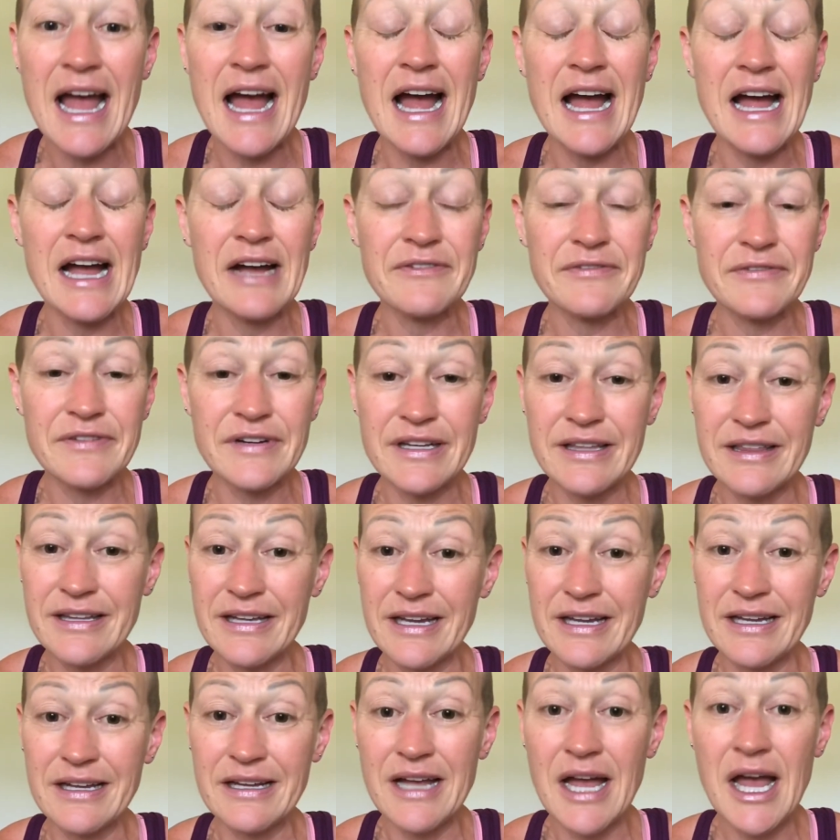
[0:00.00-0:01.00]

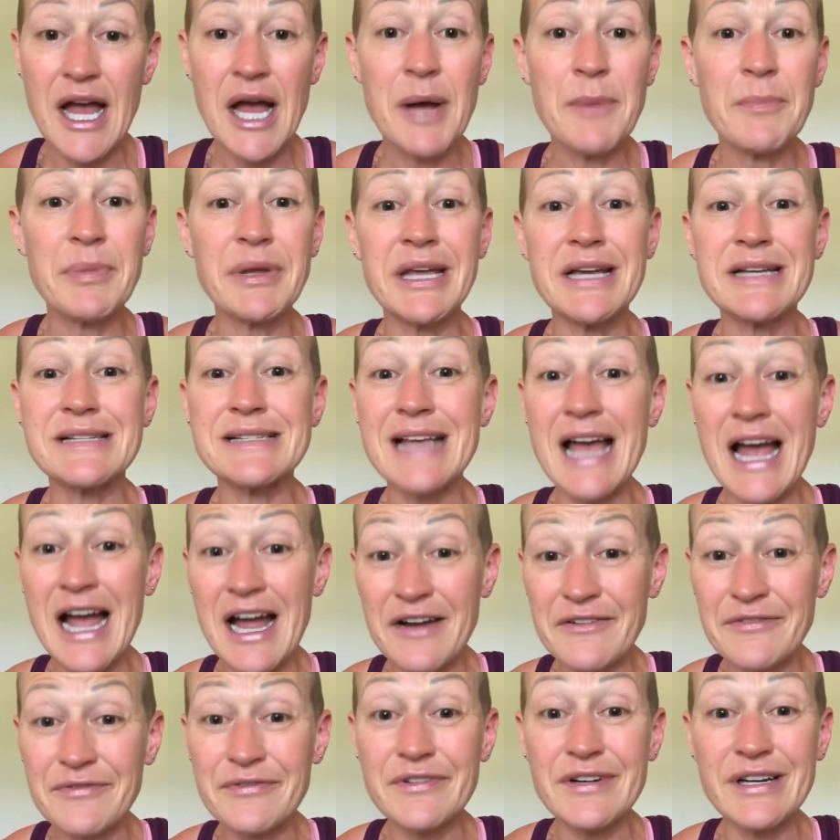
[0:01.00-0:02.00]
Everything. Because
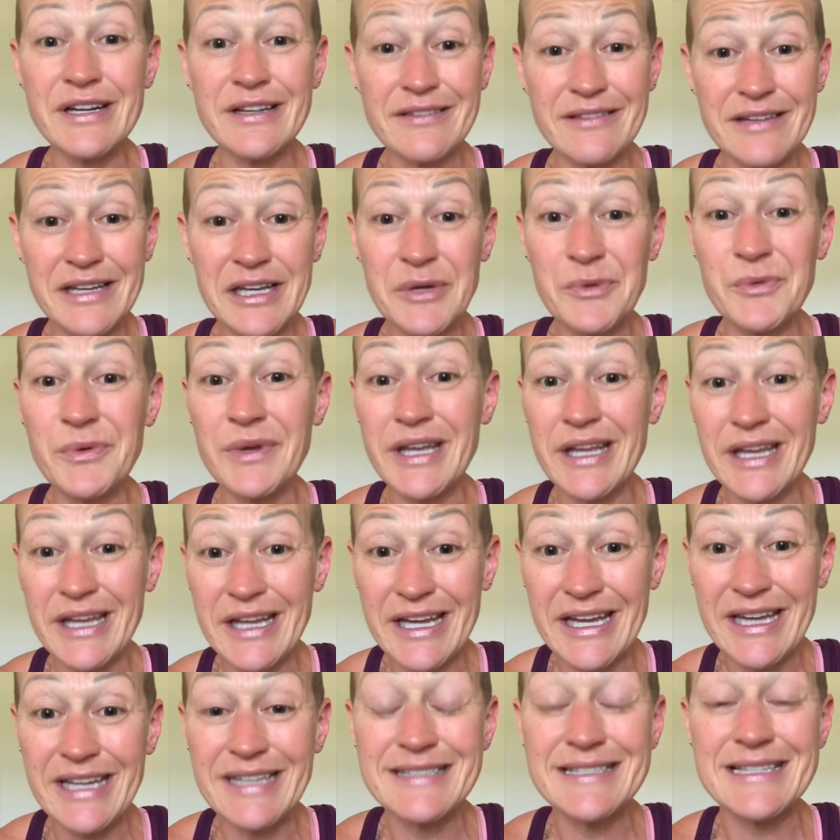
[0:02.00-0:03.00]
everything we
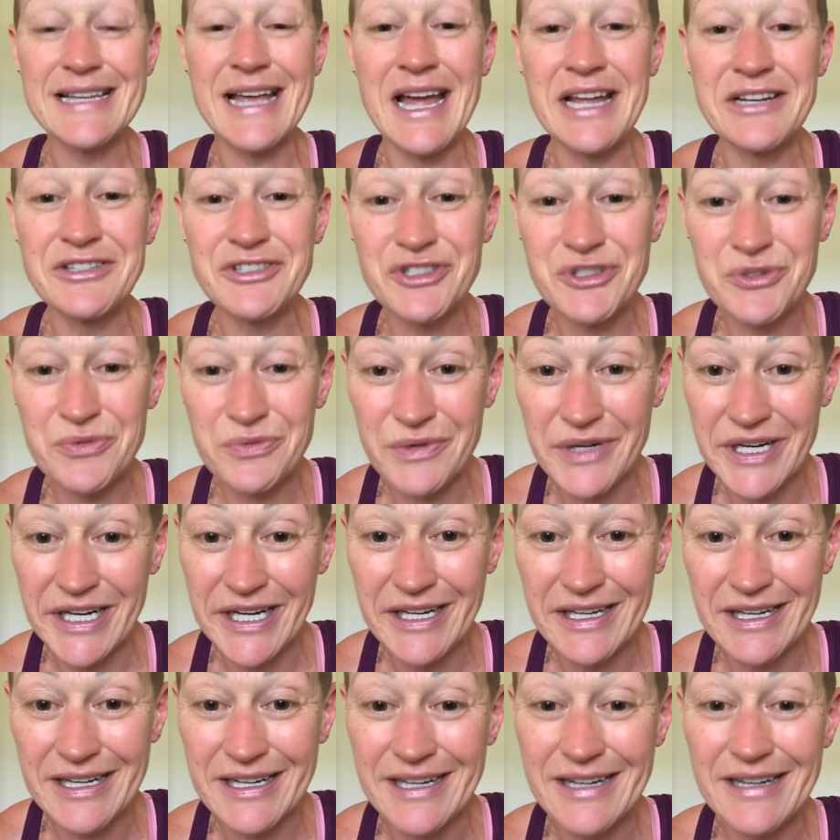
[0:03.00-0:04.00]
eat and
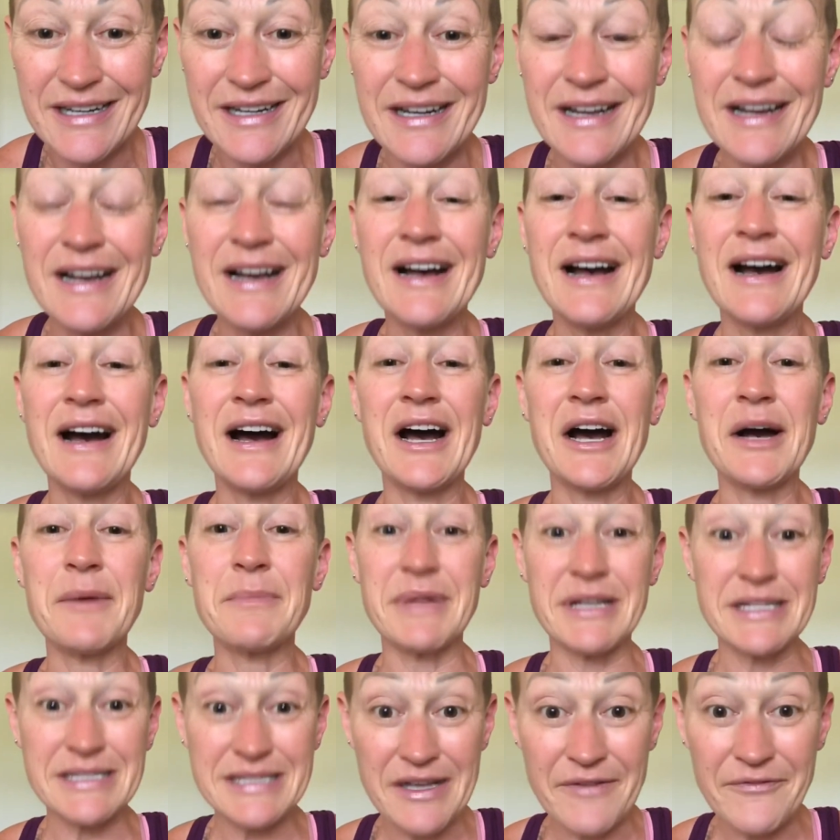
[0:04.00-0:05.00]
drink,
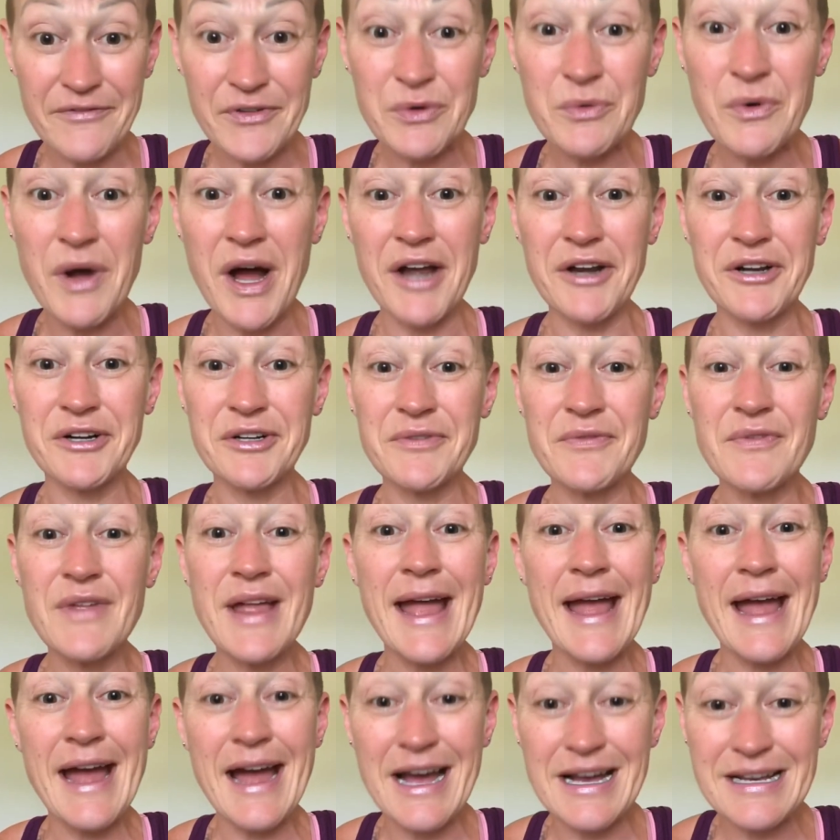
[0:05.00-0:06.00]
except for water,
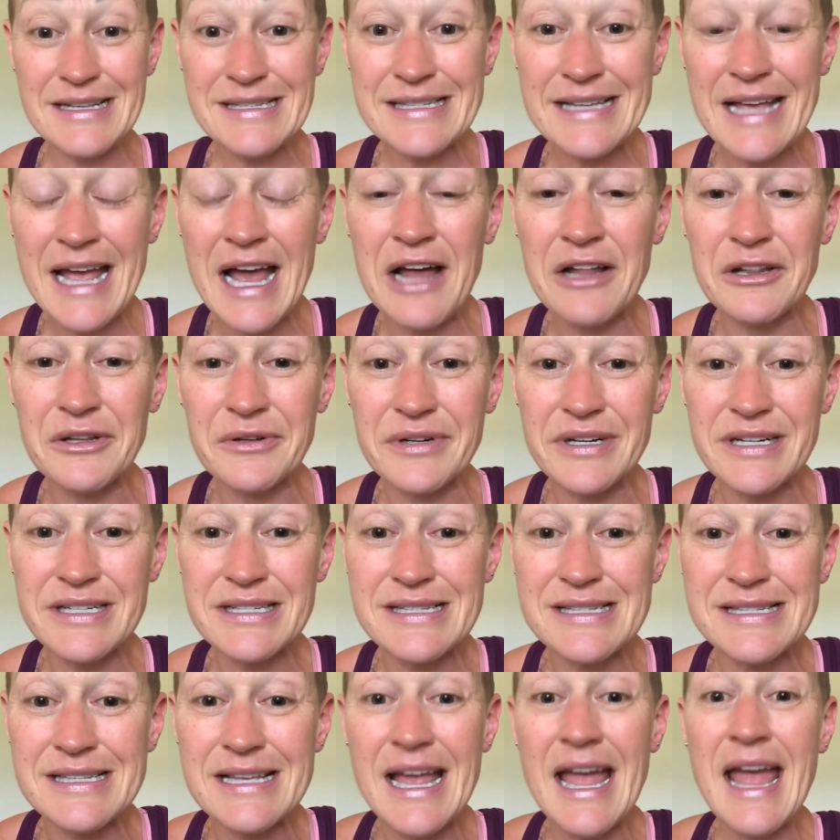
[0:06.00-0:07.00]
has
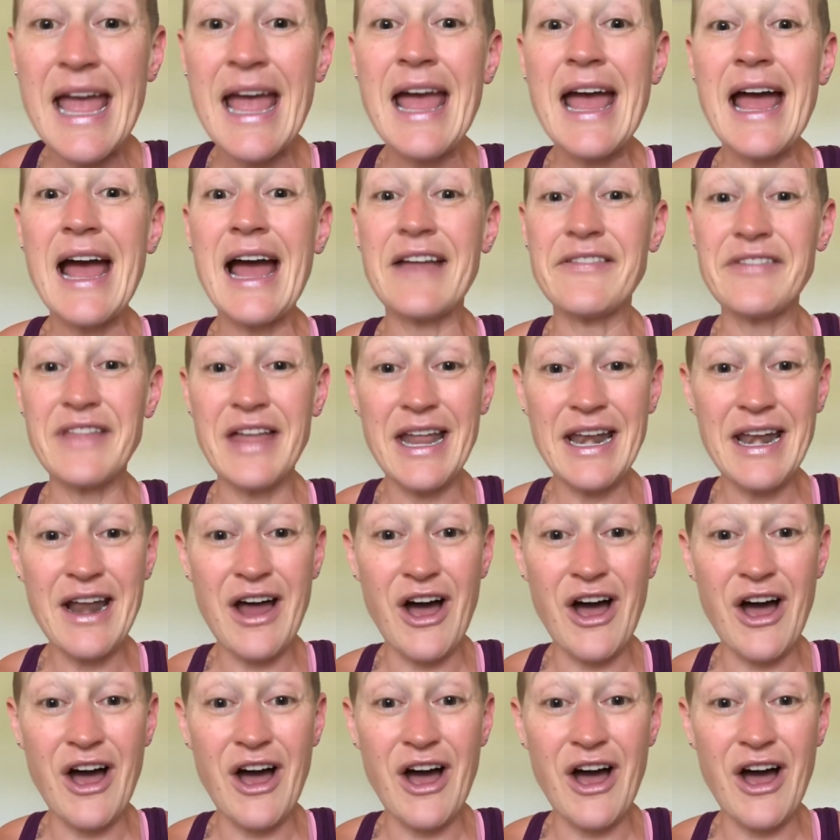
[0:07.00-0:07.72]
calories. And then